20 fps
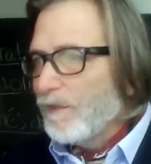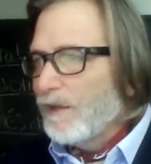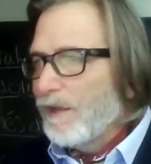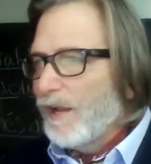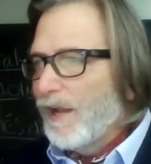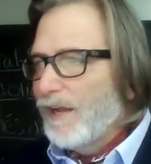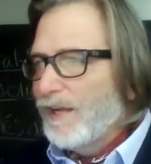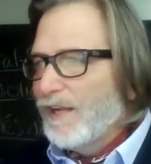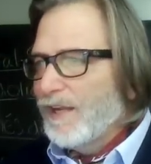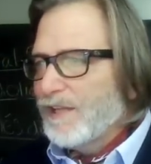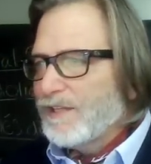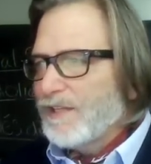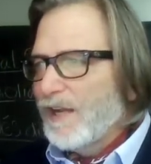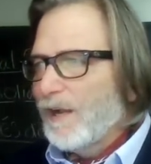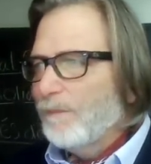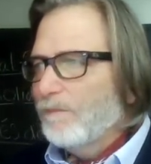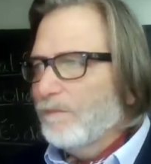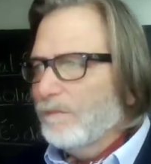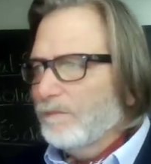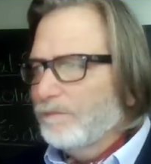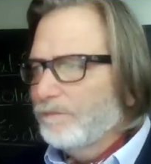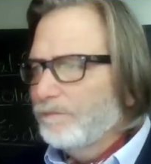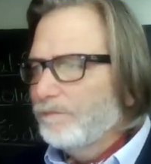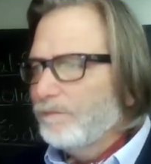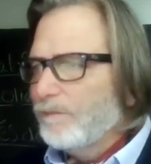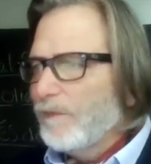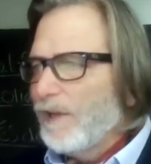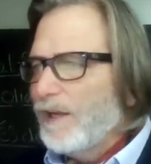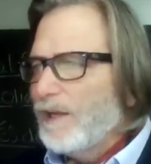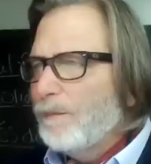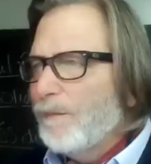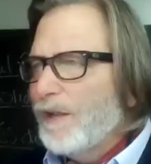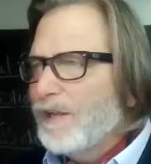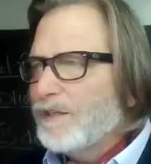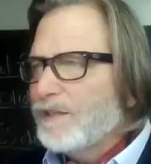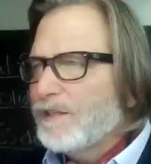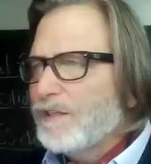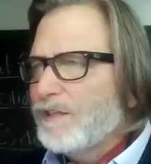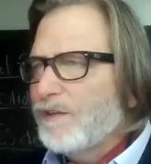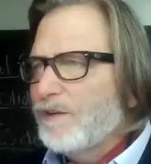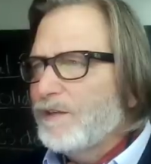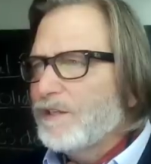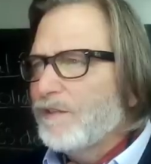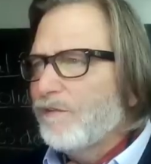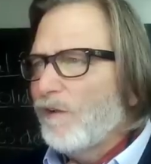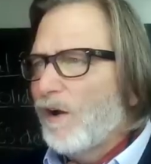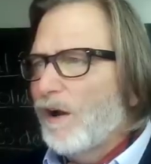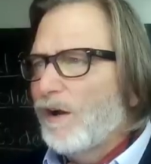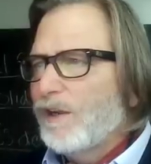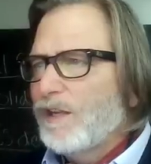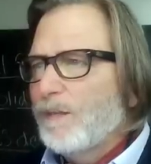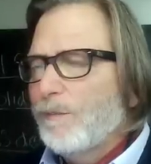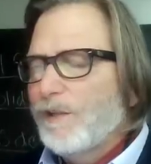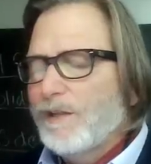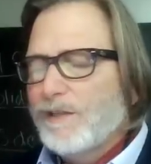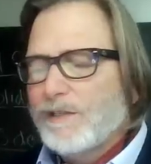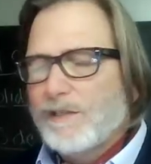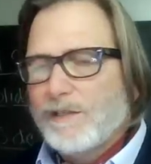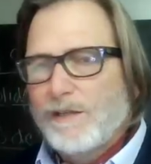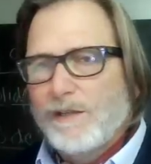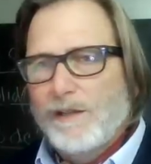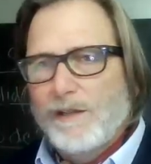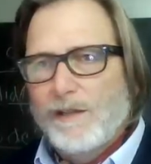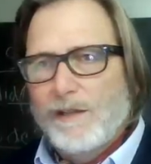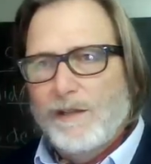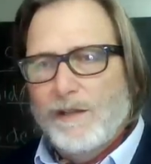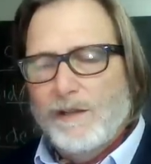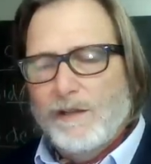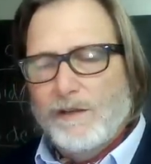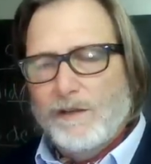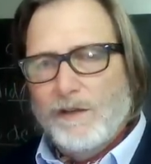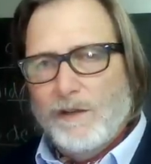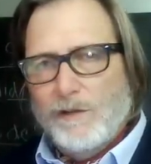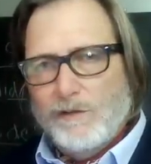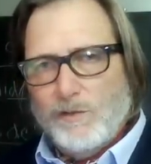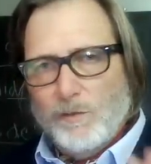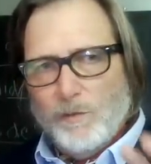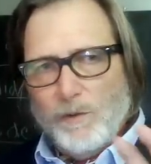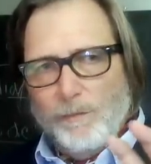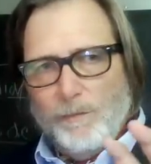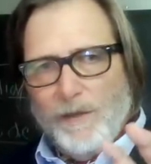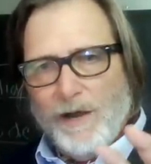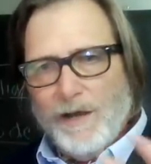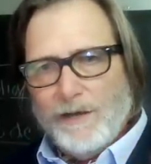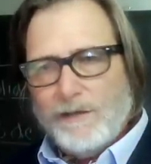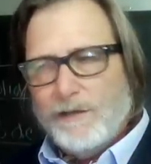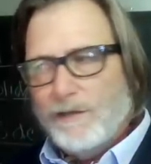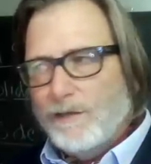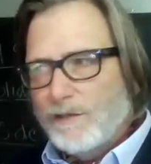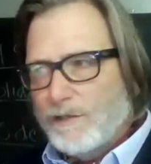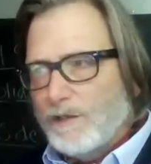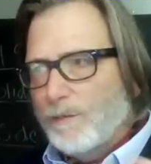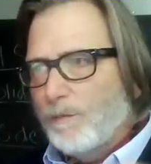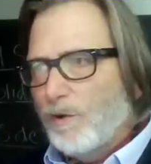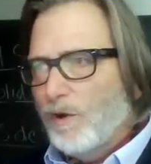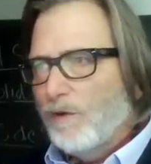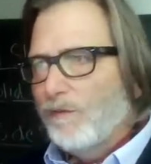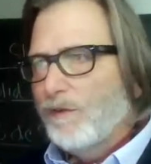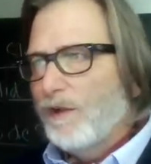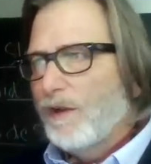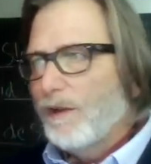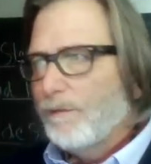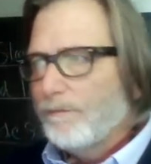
and he gets up and he makes a series of arguments to rebut Sepulveda.